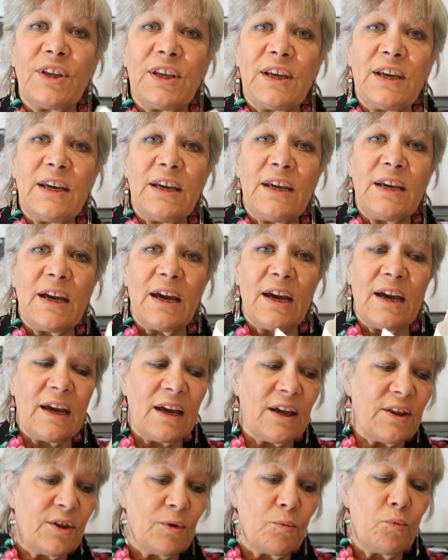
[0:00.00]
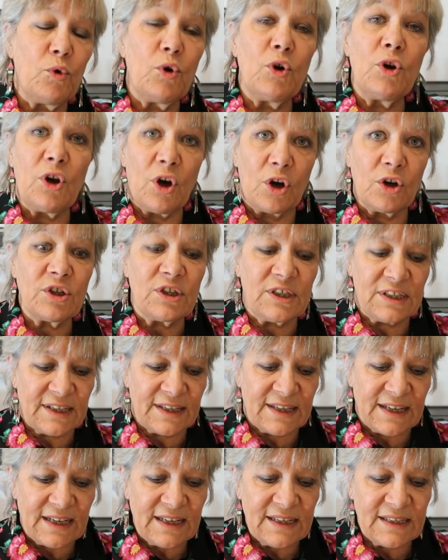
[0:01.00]
the wool onto
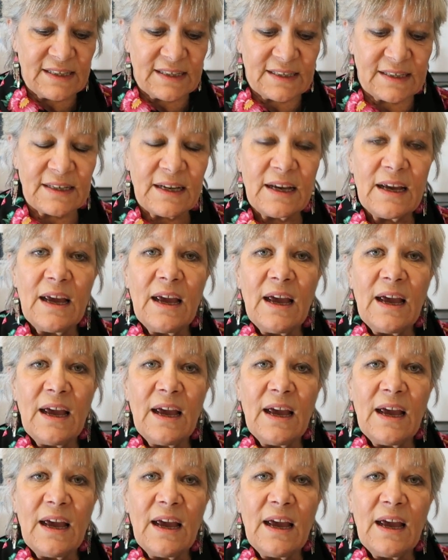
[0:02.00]
this,